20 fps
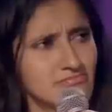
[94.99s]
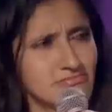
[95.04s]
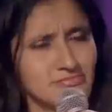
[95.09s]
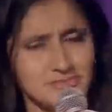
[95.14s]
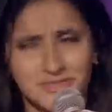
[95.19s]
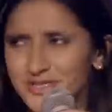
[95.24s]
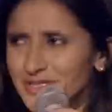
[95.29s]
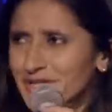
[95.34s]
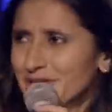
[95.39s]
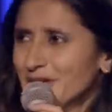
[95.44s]

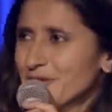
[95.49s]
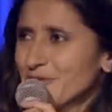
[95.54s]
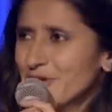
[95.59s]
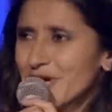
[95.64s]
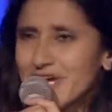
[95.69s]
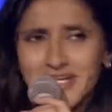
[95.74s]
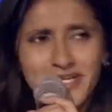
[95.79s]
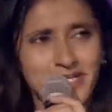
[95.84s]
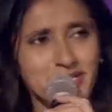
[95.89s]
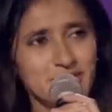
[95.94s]
And you're like,
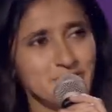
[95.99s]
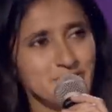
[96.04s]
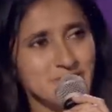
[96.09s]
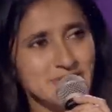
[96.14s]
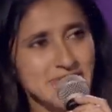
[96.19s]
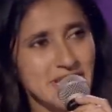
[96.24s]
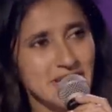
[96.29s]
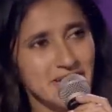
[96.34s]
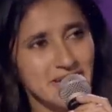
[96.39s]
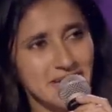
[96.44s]
why did you
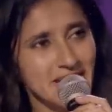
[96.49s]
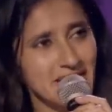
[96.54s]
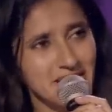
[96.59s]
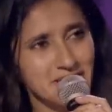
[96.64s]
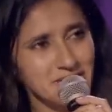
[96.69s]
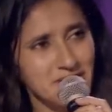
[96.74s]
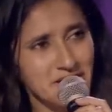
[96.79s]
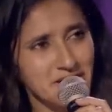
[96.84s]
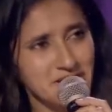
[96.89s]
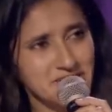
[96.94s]
say it
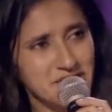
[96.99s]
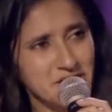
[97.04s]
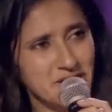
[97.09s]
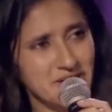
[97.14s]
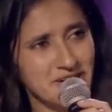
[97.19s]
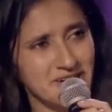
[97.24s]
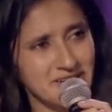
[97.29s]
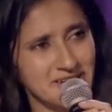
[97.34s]
again, doctor?